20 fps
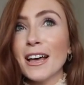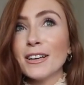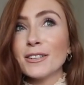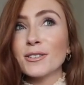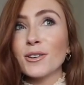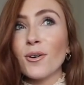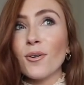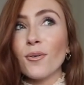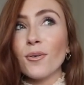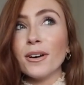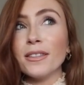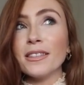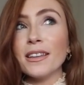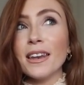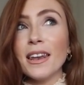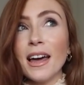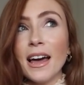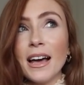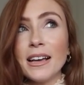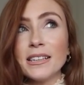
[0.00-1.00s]
So in the
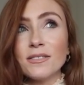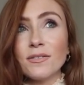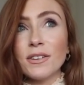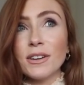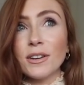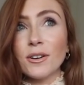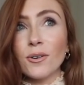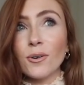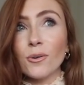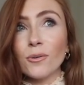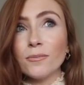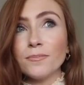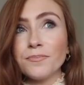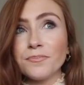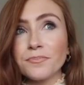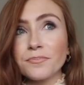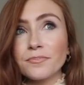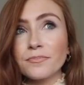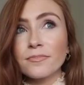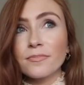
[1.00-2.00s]
last video